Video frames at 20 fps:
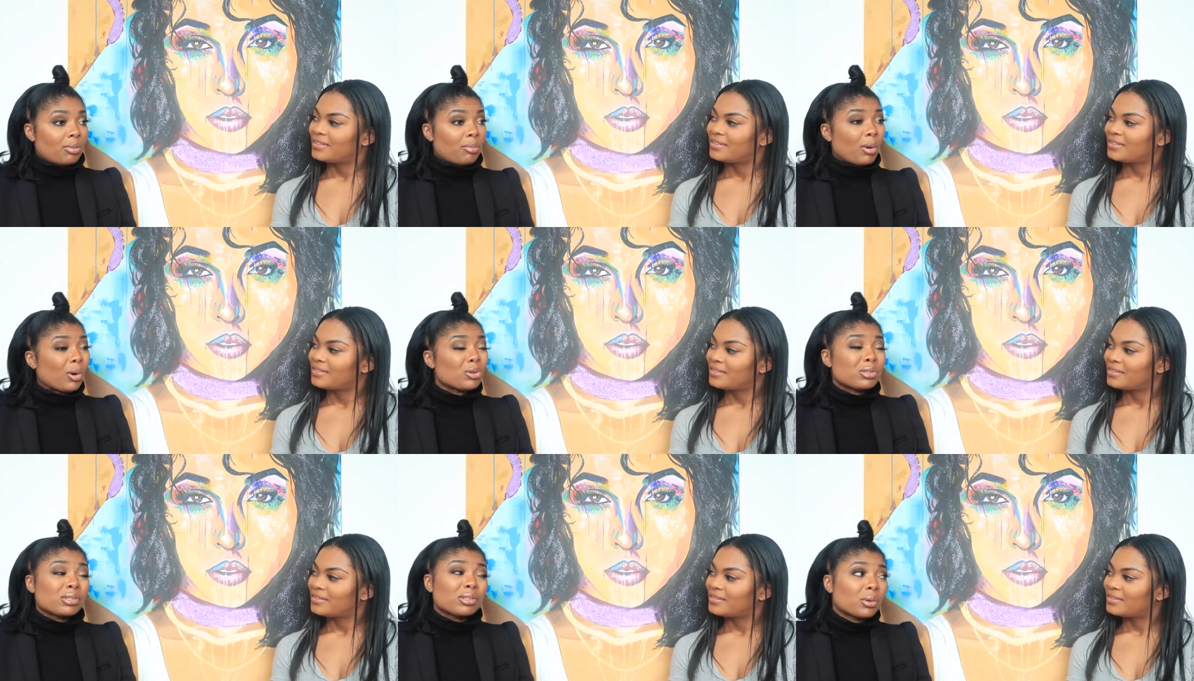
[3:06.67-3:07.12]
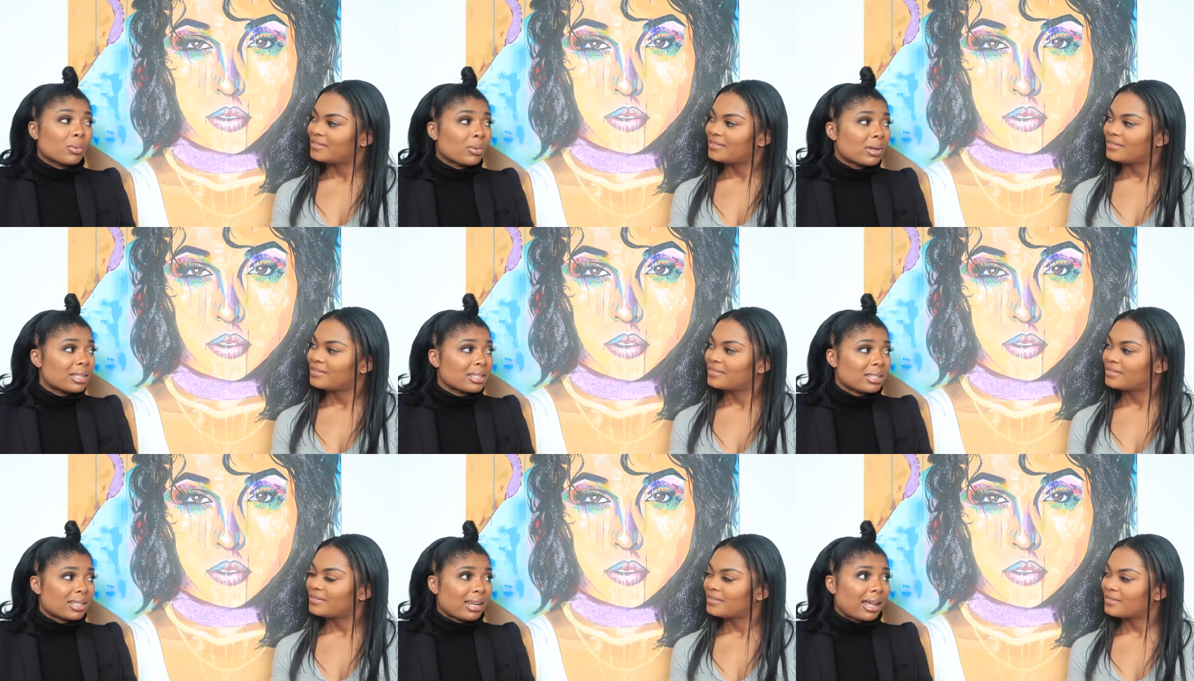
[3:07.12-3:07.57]
Speaker 1: Most of the
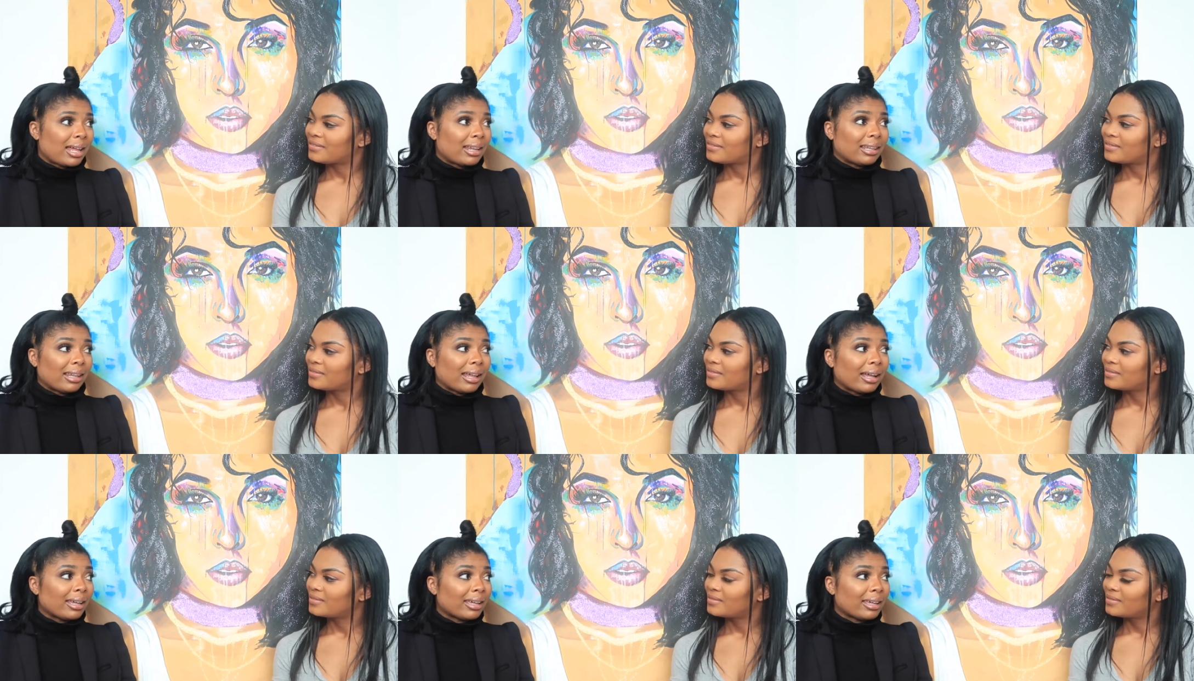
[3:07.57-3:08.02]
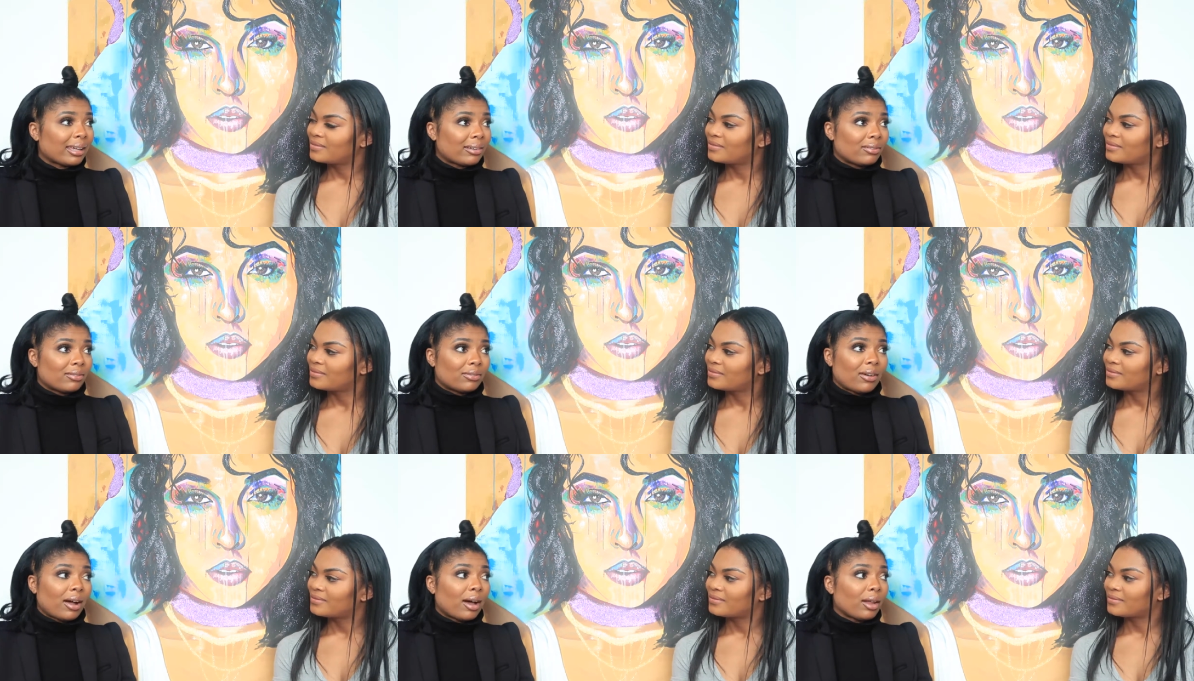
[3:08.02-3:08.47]
ones that I like
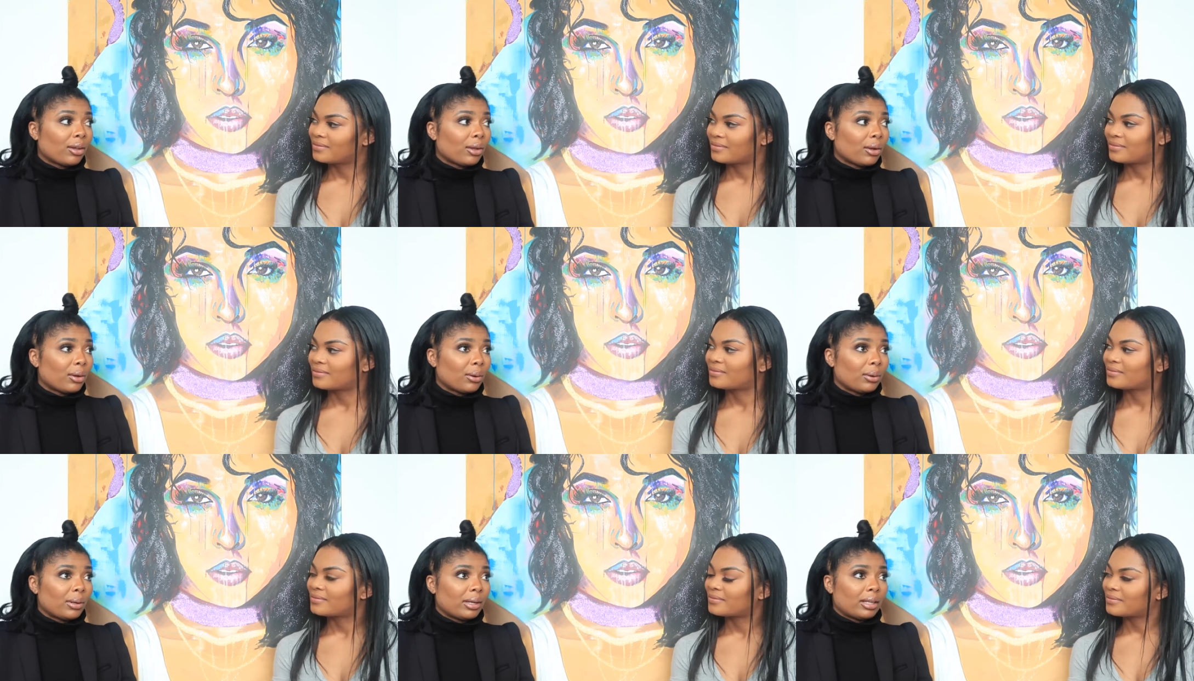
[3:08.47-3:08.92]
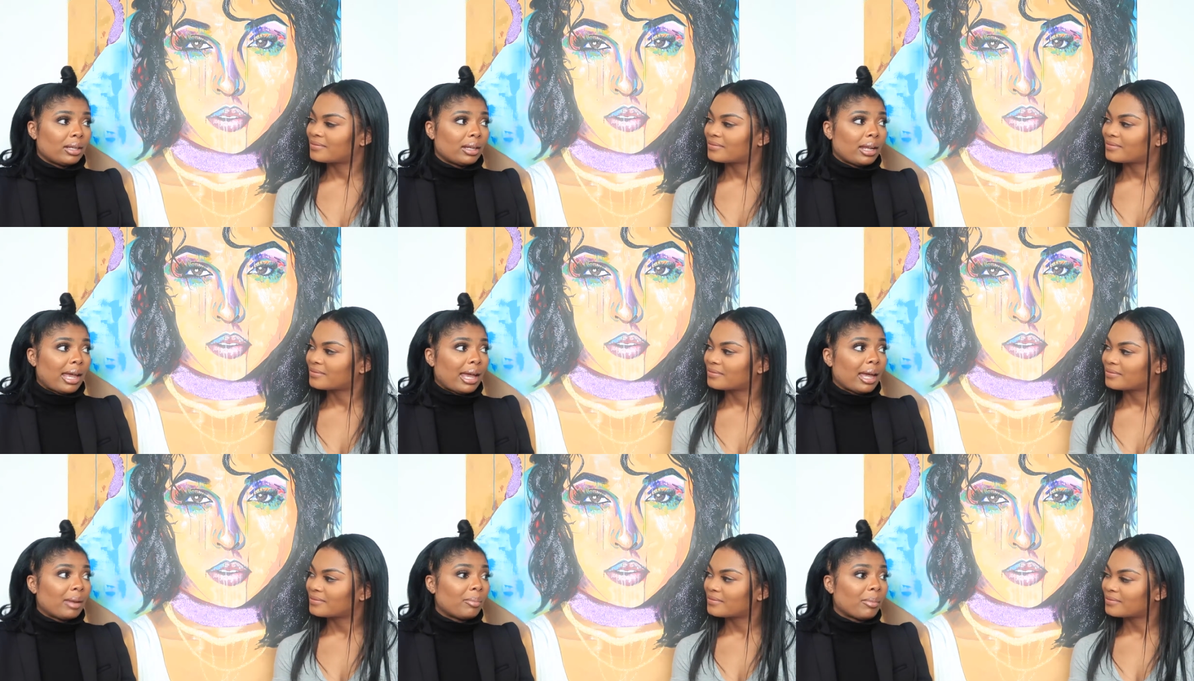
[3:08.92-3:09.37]
and follow
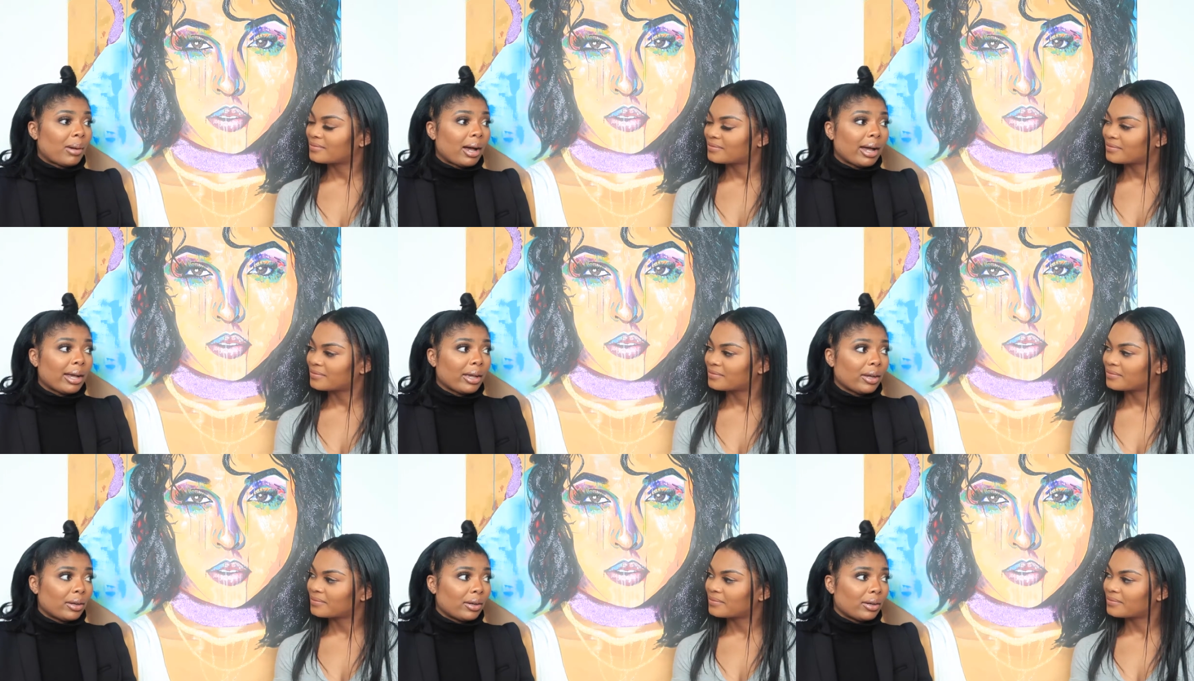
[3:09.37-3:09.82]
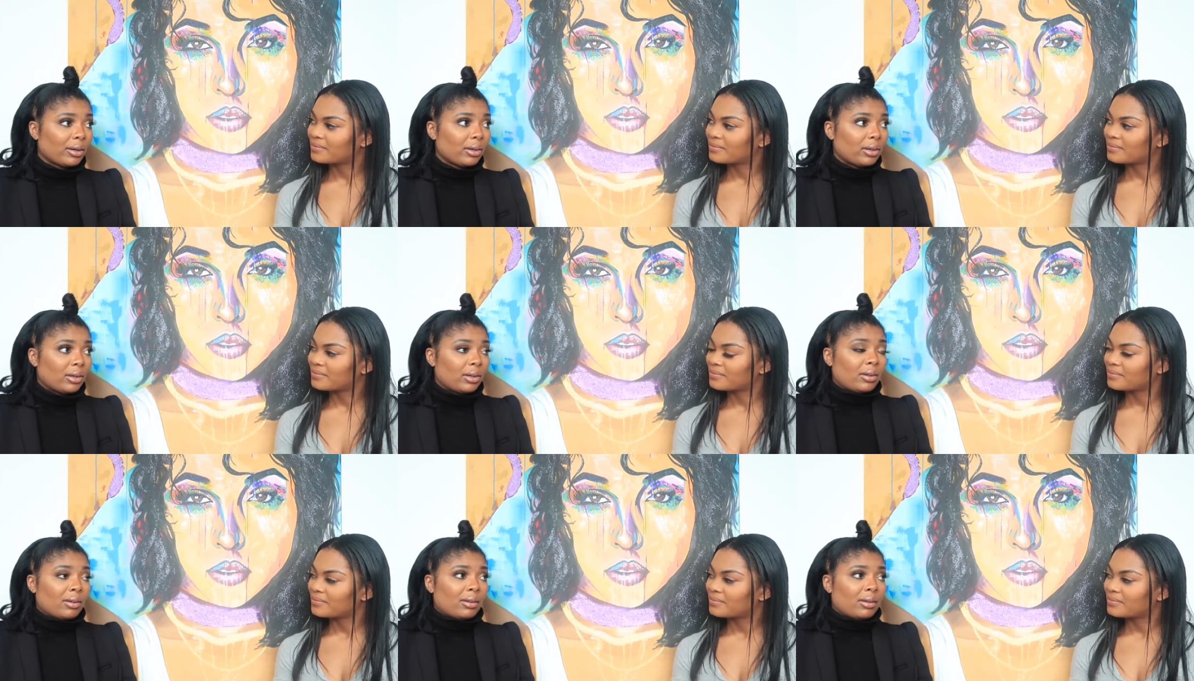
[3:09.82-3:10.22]
and admire,